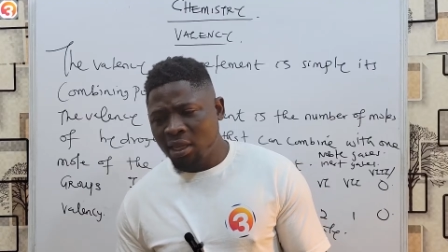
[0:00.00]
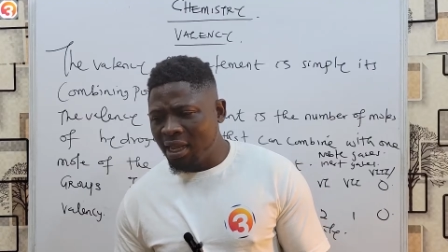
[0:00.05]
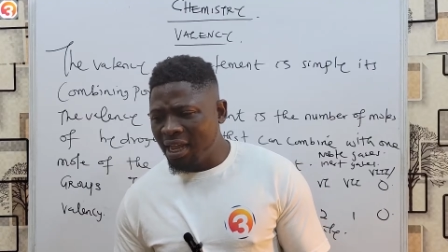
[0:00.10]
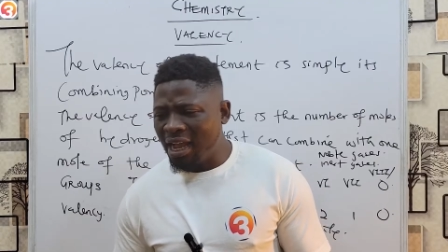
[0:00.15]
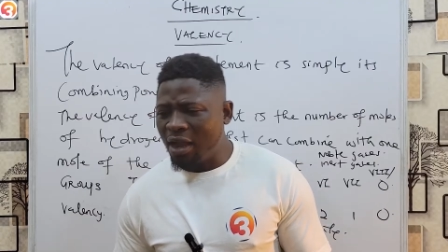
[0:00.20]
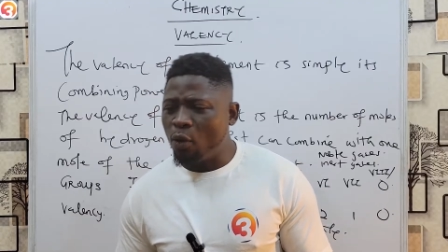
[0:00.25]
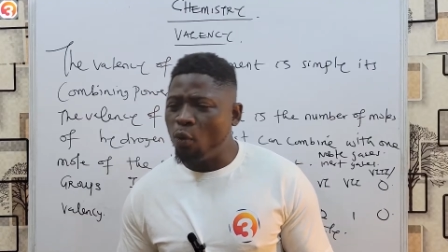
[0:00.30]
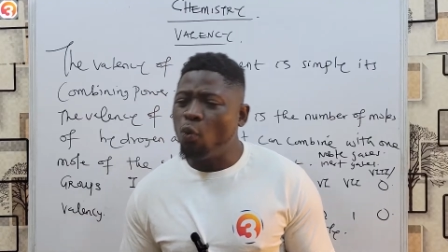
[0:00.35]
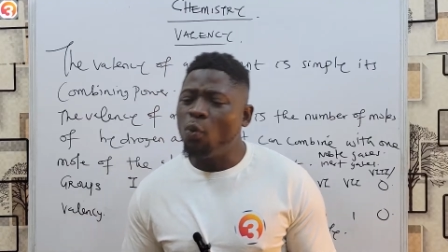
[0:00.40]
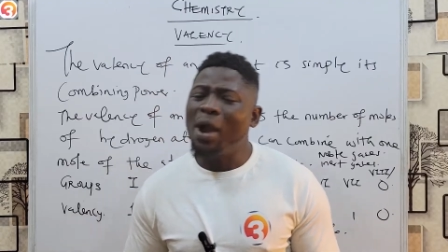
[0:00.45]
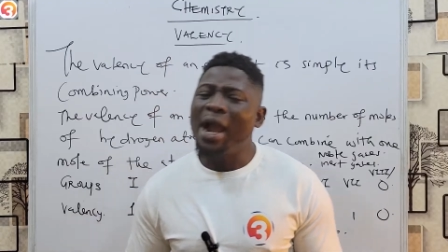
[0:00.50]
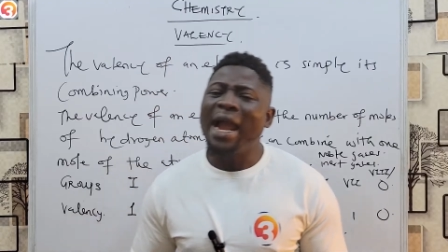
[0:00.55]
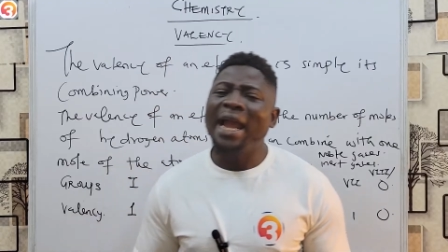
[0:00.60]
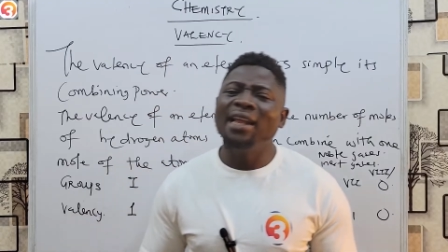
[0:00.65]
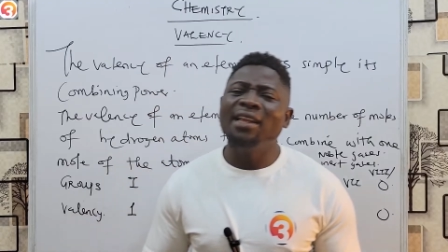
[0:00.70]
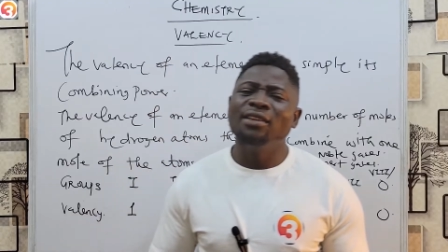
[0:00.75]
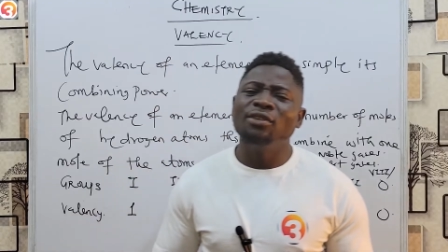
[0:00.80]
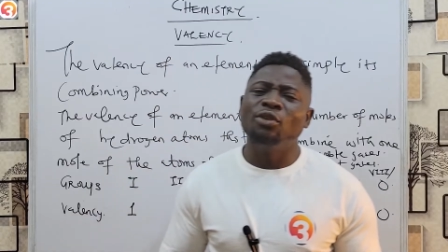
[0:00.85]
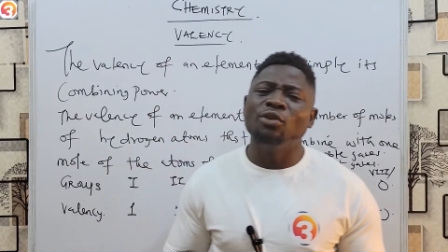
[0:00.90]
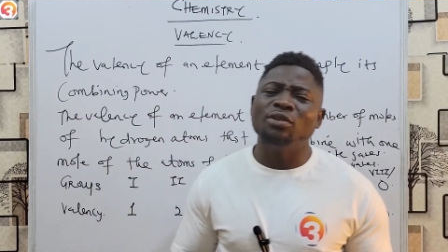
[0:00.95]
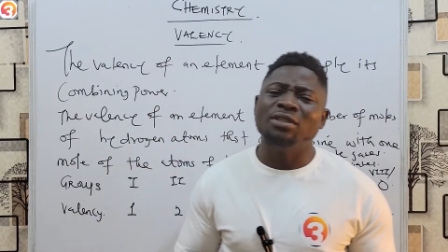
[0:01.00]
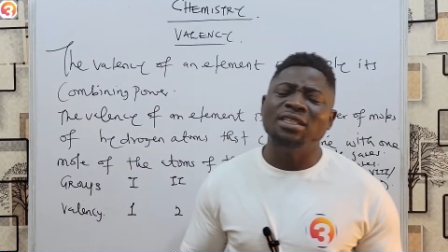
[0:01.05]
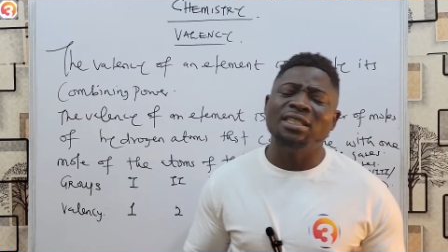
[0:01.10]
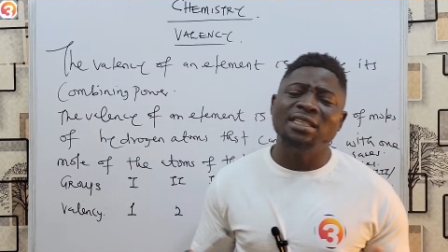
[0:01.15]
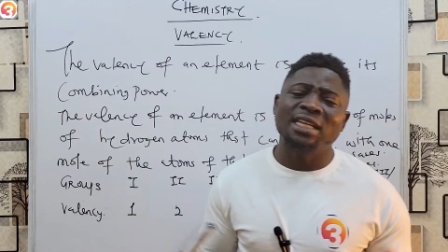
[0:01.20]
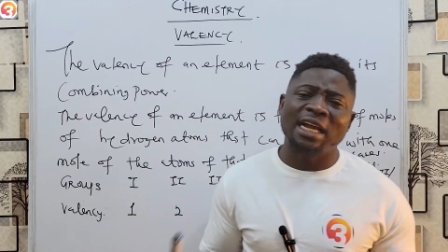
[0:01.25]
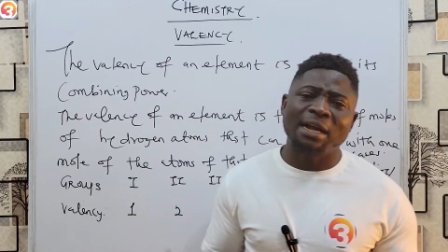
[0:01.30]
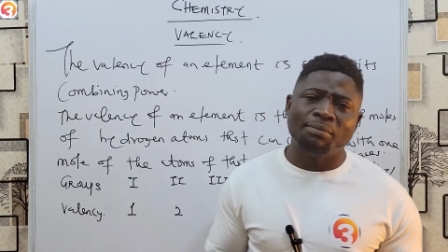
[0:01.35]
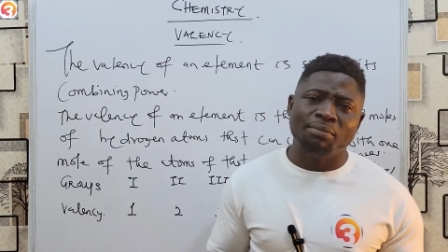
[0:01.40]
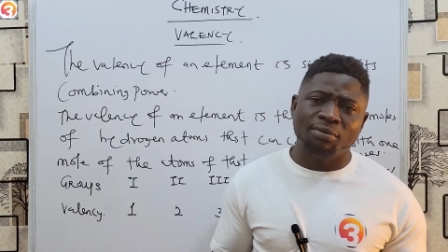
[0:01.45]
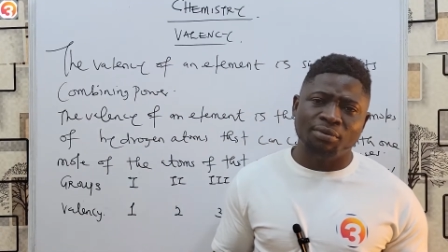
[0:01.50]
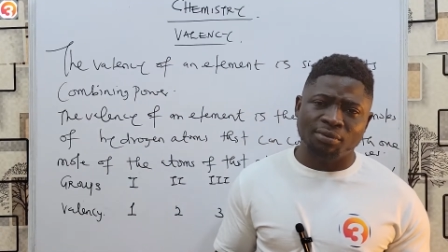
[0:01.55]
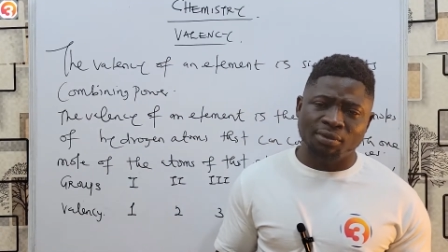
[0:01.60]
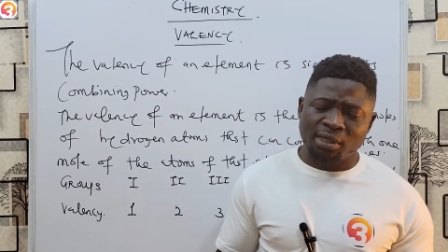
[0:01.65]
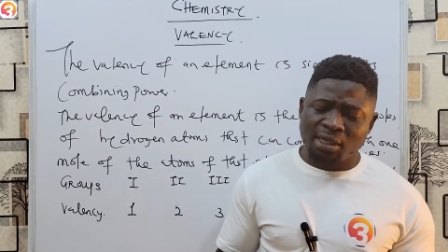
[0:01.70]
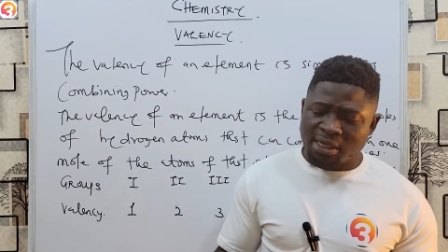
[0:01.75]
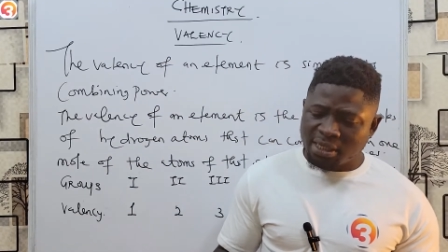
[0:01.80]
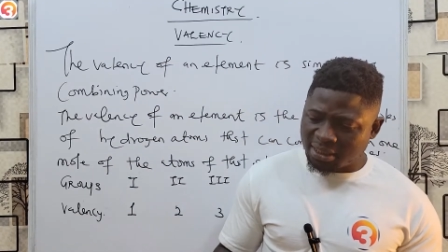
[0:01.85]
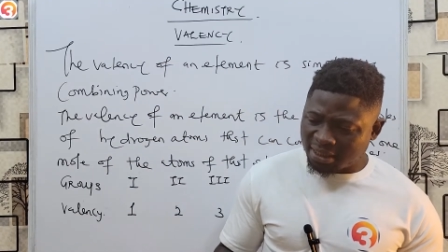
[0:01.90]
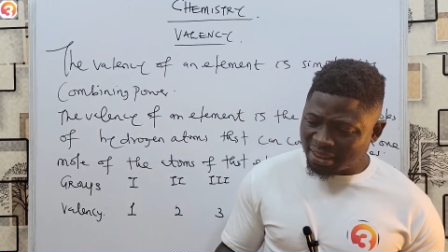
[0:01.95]
And why does this happen?
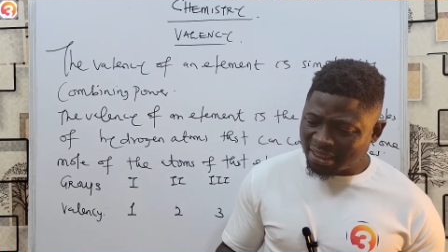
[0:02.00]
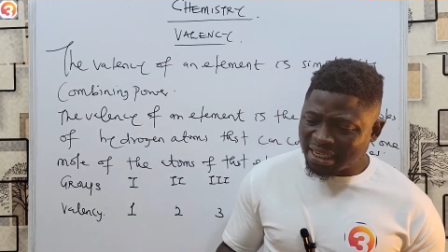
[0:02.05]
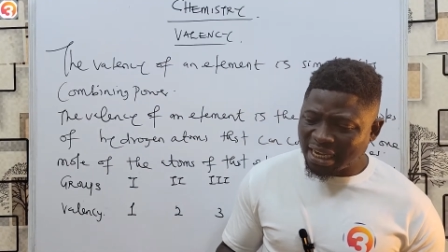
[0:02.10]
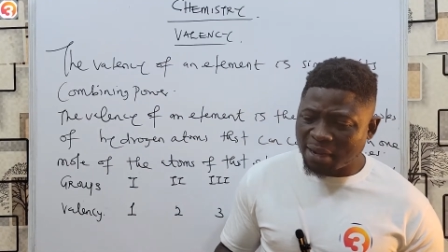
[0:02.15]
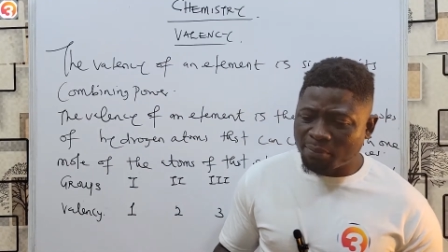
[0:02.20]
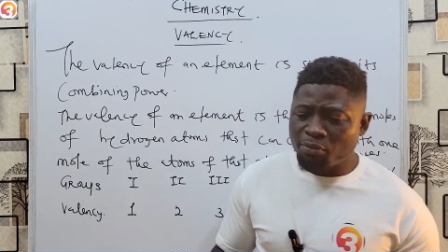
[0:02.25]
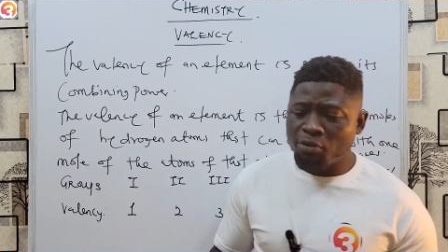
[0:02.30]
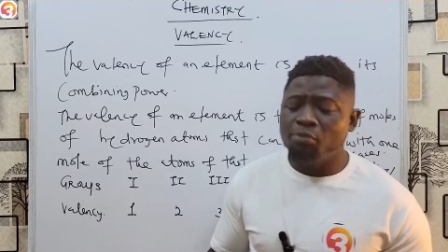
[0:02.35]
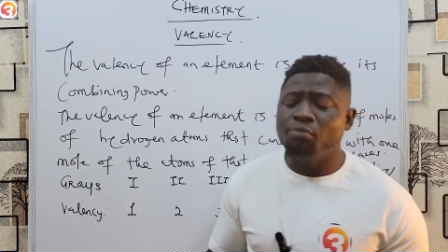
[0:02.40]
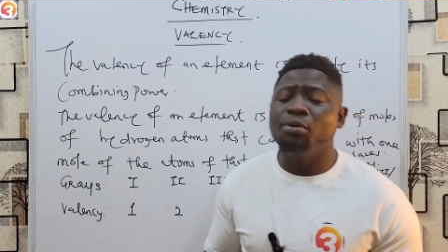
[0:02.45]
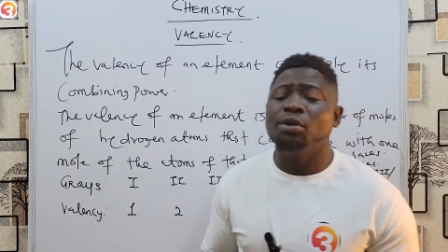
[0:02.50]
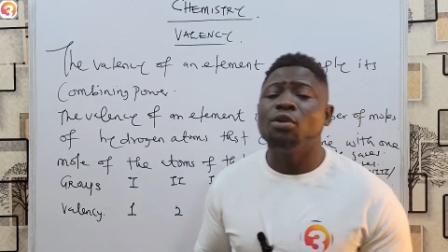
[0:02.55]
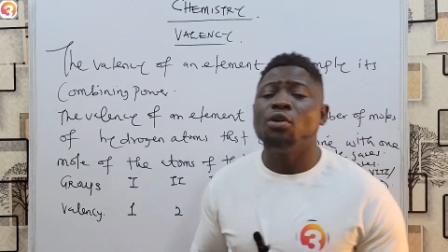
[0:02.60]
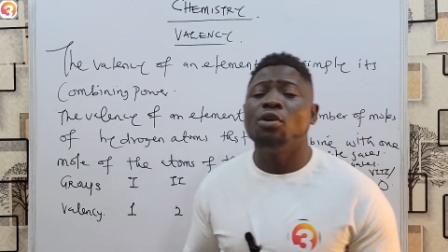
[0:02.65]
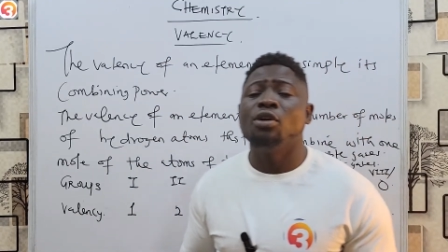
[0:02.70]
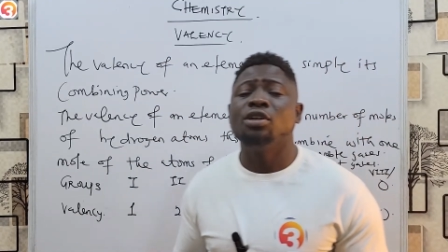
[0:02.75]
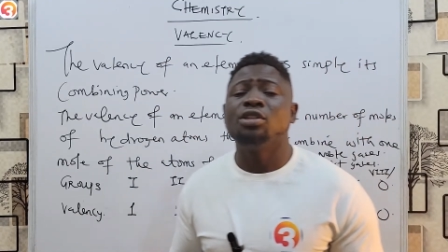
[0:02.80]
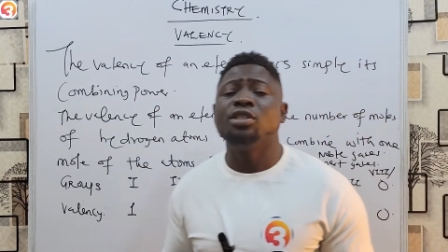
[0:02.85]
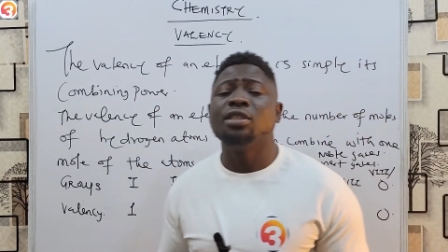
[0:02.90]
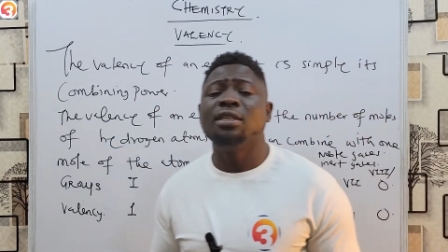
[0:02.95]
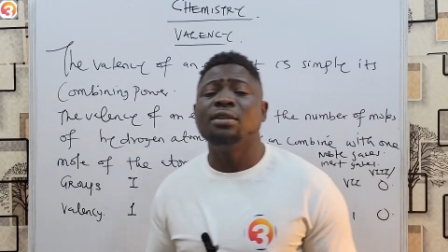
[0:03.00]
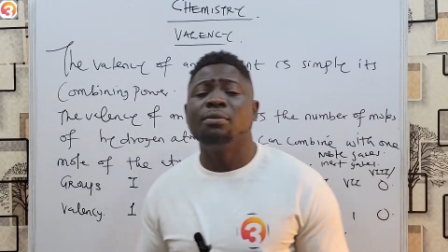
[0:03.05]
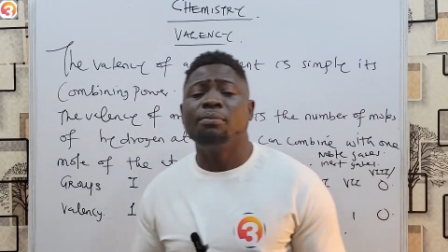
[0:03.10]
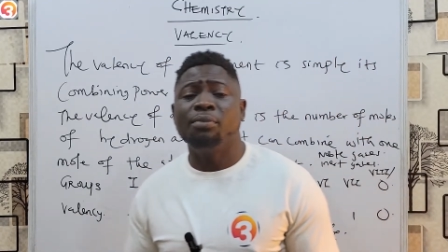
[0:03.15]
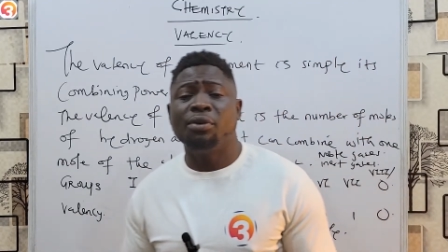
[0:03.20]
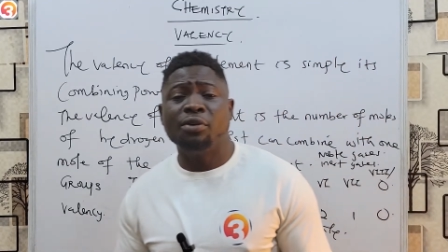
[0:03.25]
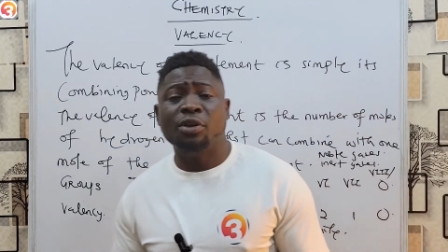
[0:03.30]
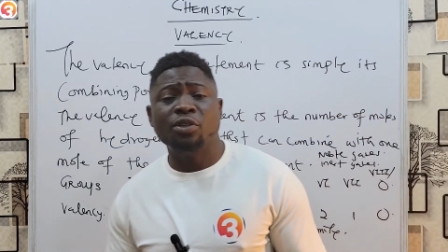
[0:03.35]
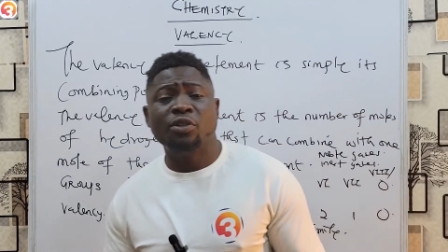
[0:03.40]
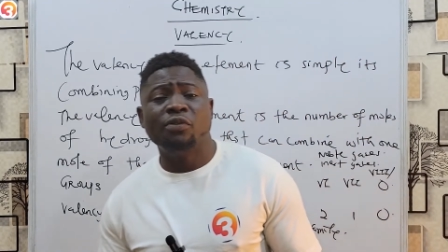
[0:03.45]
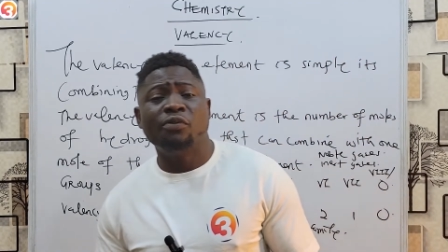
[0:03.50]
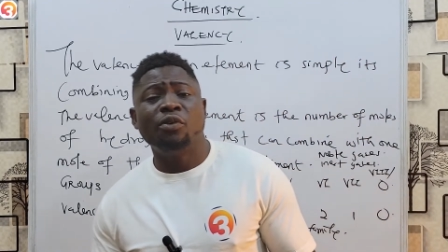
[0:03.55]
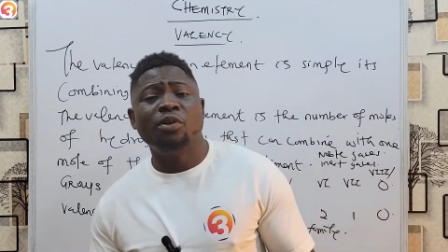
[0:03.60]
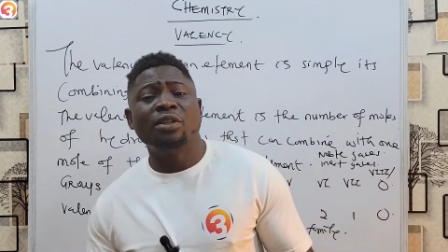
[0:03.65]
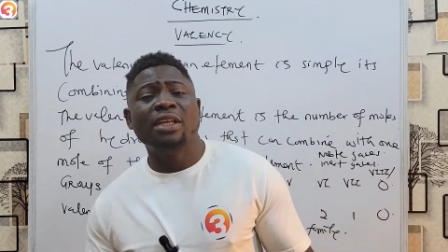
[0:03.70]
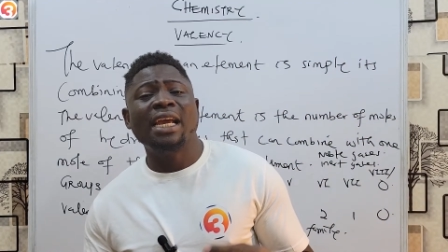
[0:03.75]
This happens because because of what